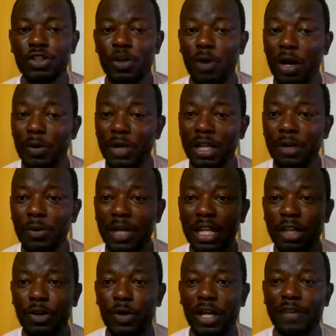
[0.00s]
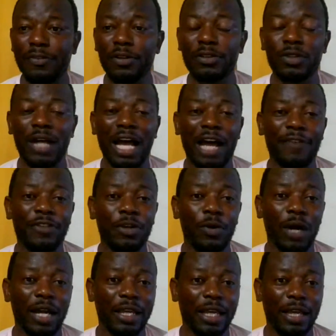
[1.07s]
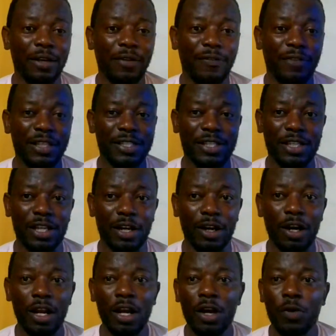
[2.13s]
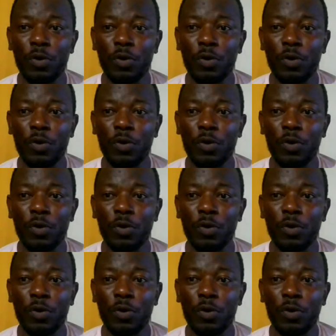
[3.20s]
So we're really, really grateful to have you again this year.